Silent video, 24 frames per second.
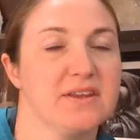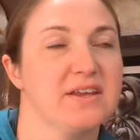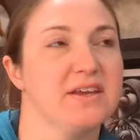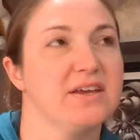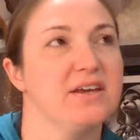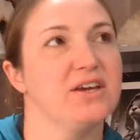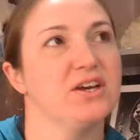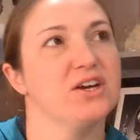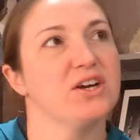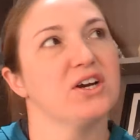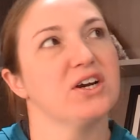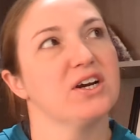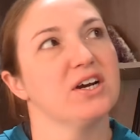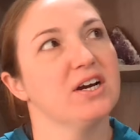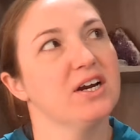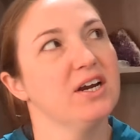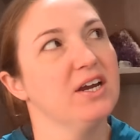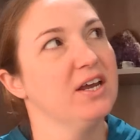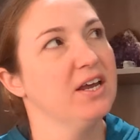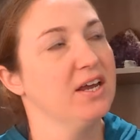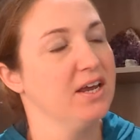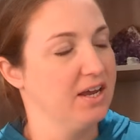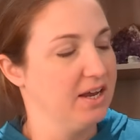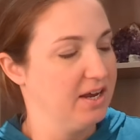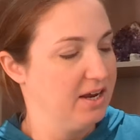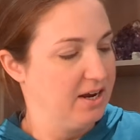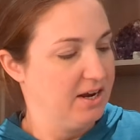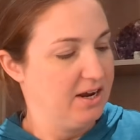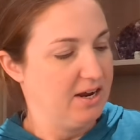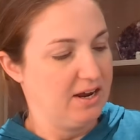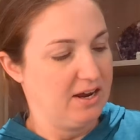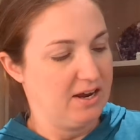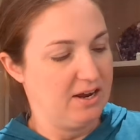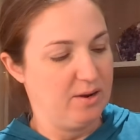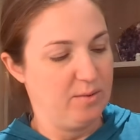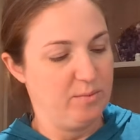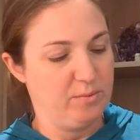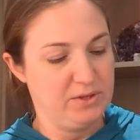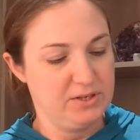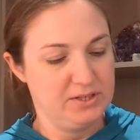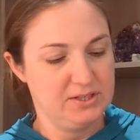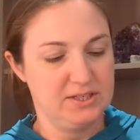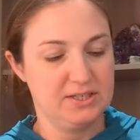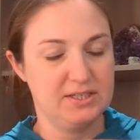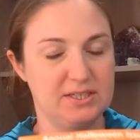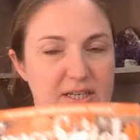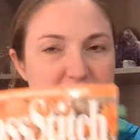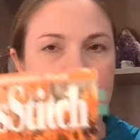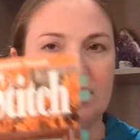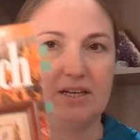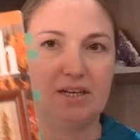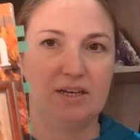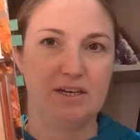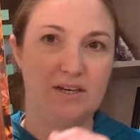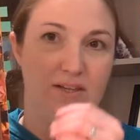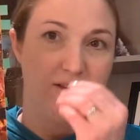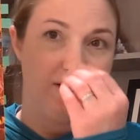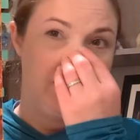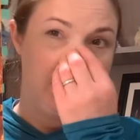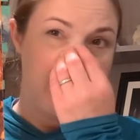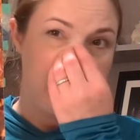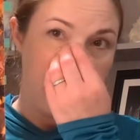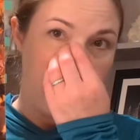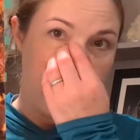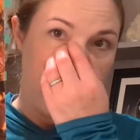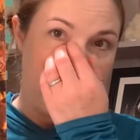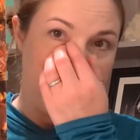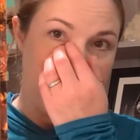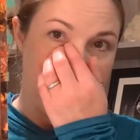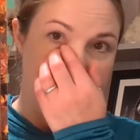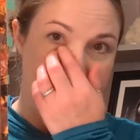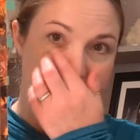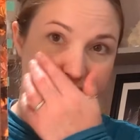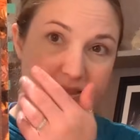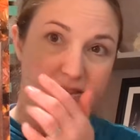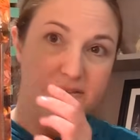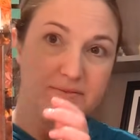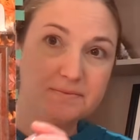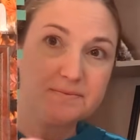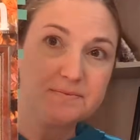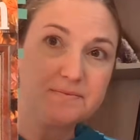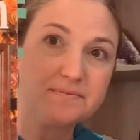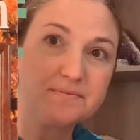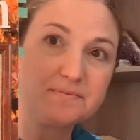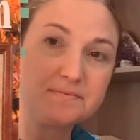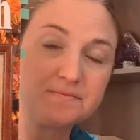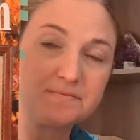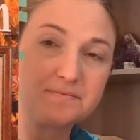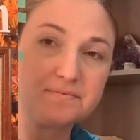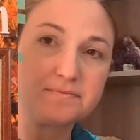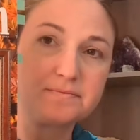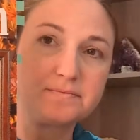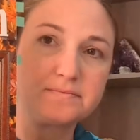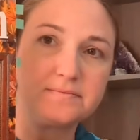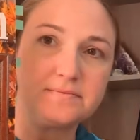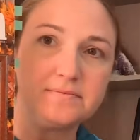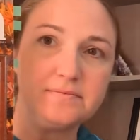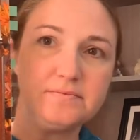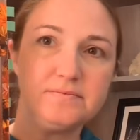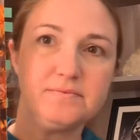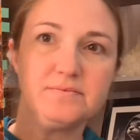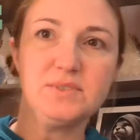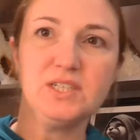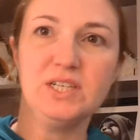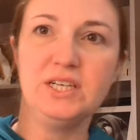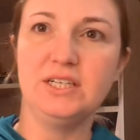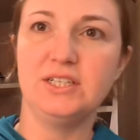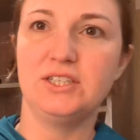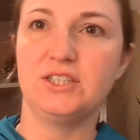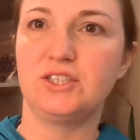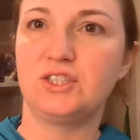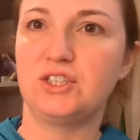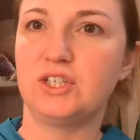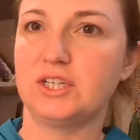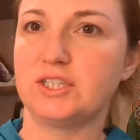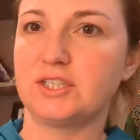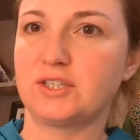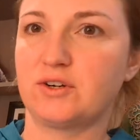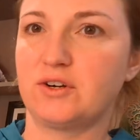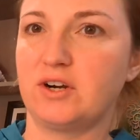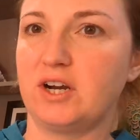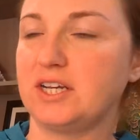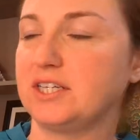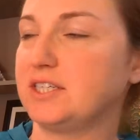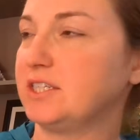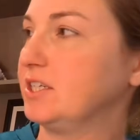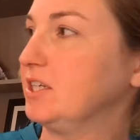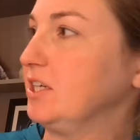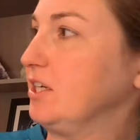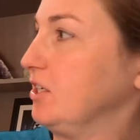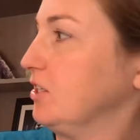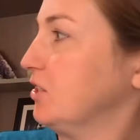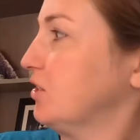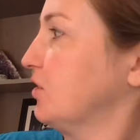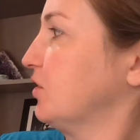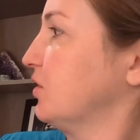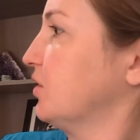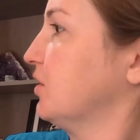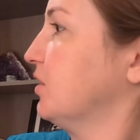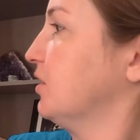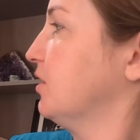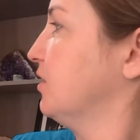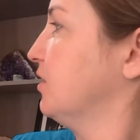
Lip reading: here. This is in this magazine. It's just cross stitch,